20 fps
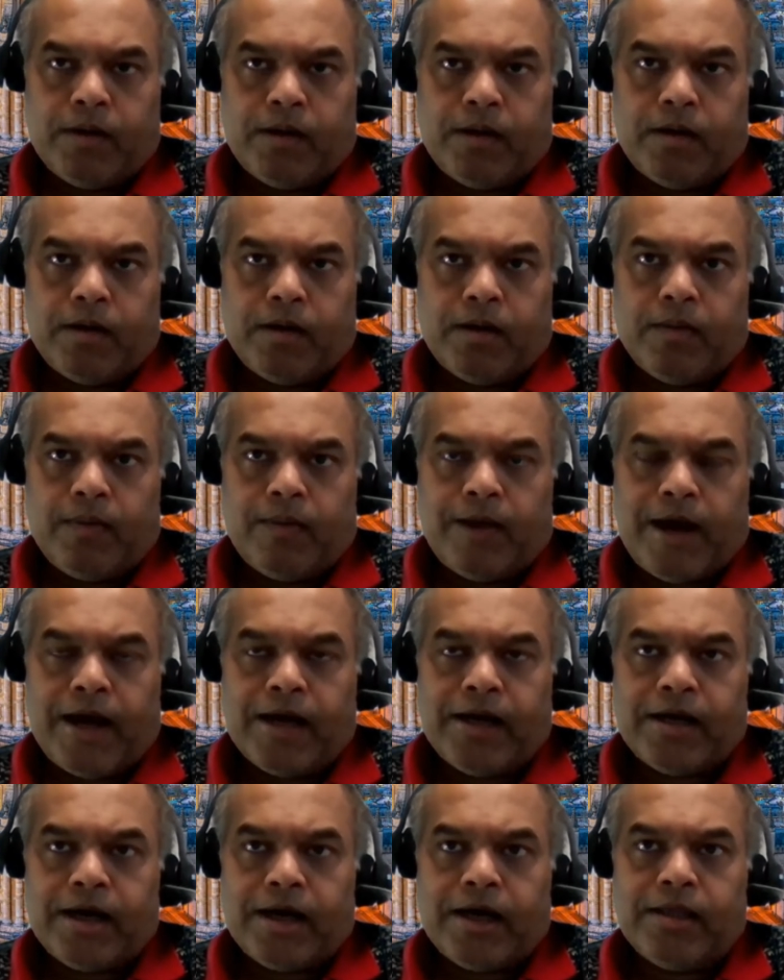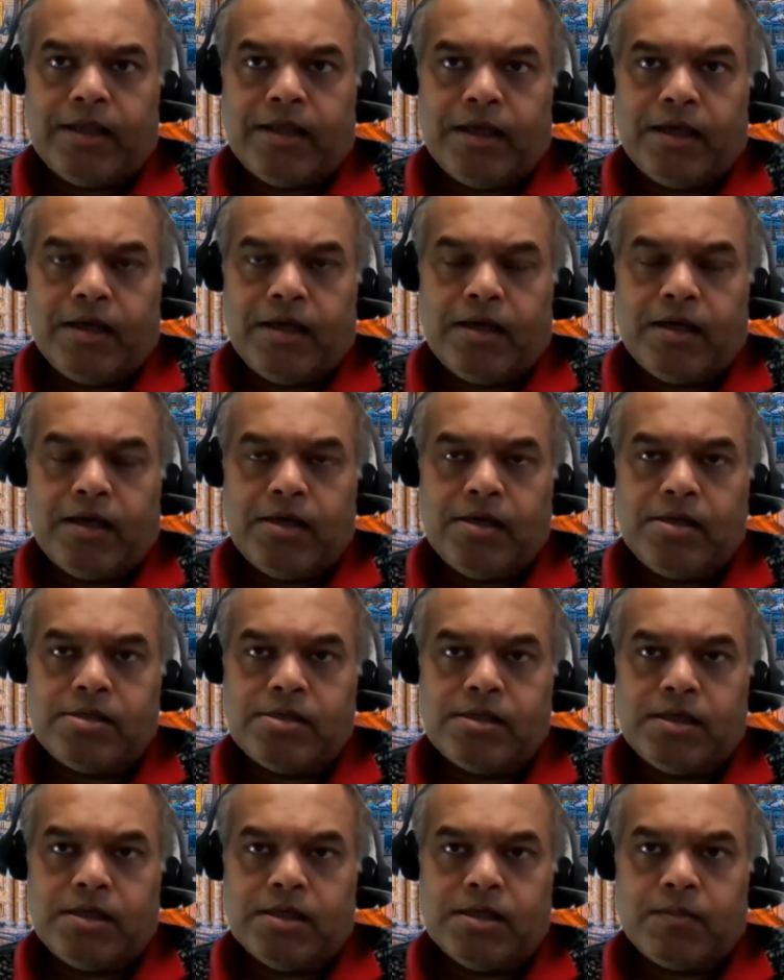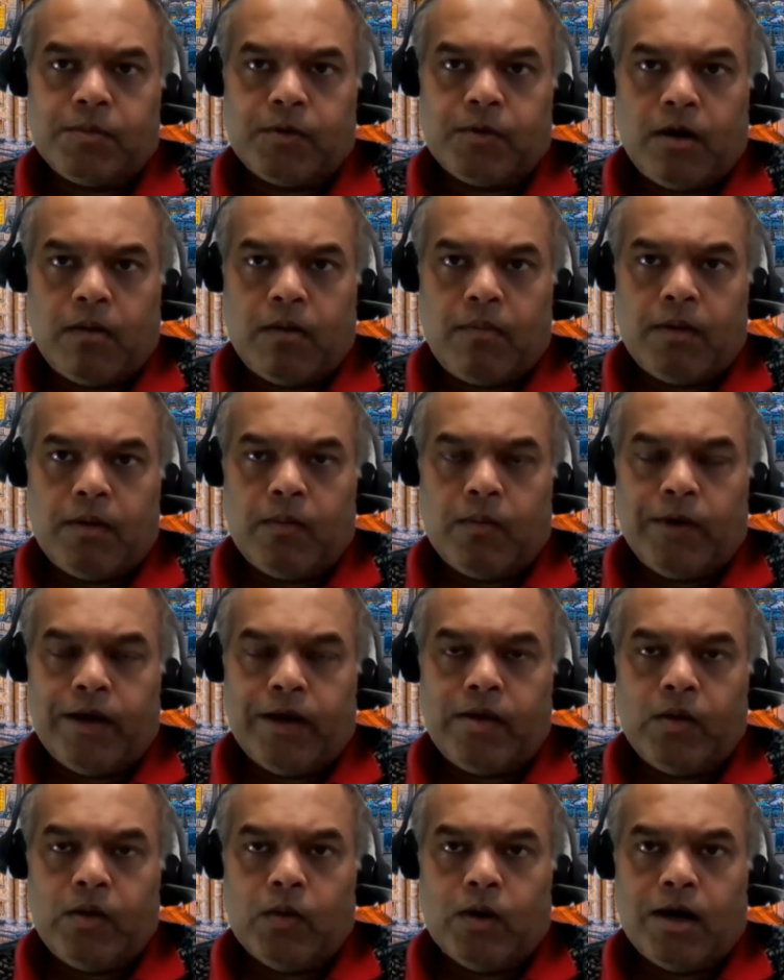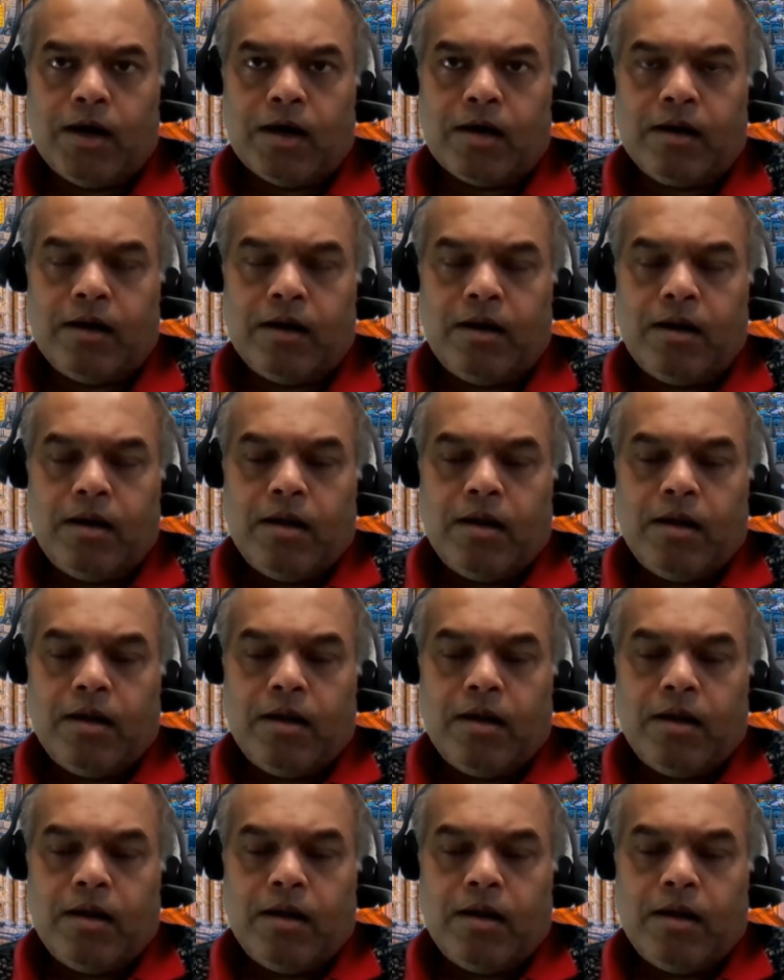That I think is a problem where you are